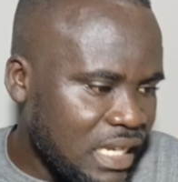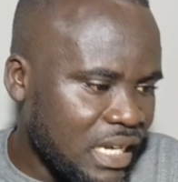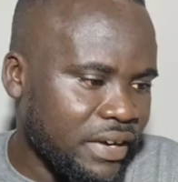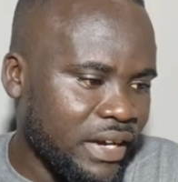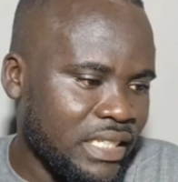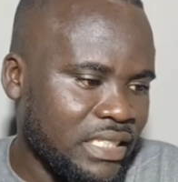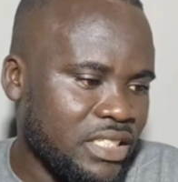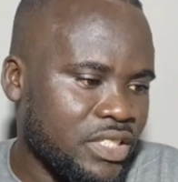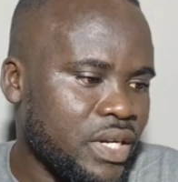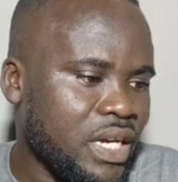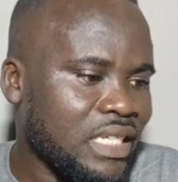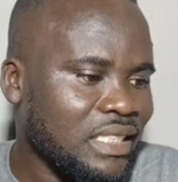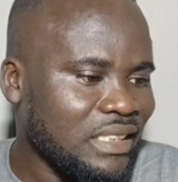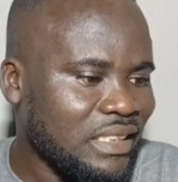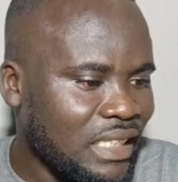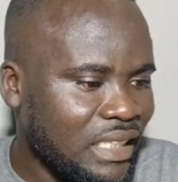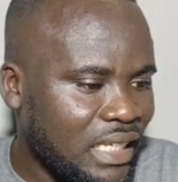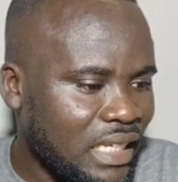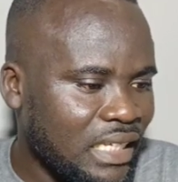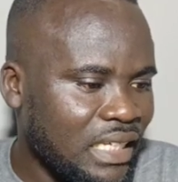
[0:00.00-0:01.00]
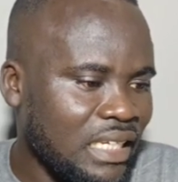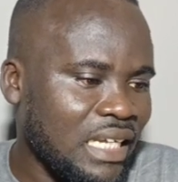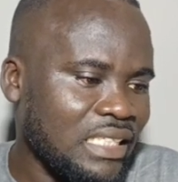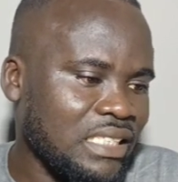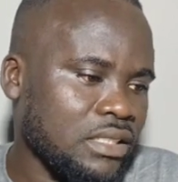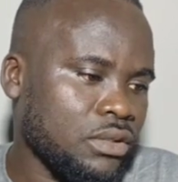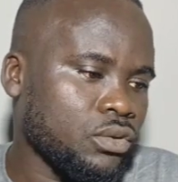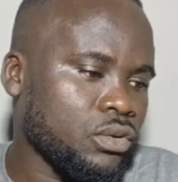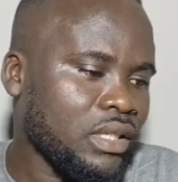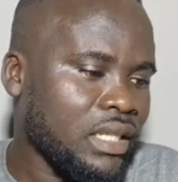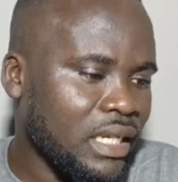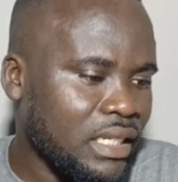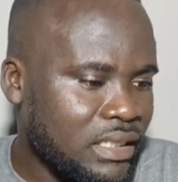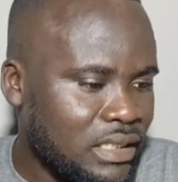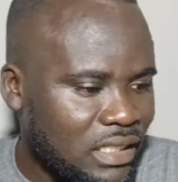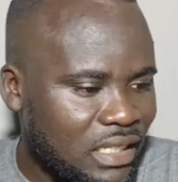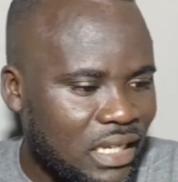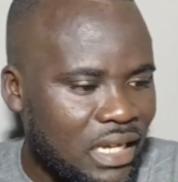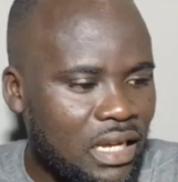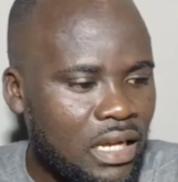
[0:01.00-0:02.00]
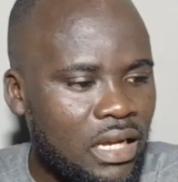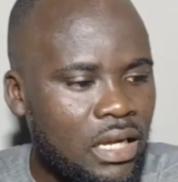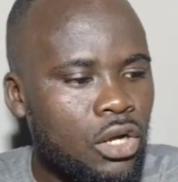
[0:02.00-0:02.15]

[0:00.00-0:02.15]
criteria stated in Article 30,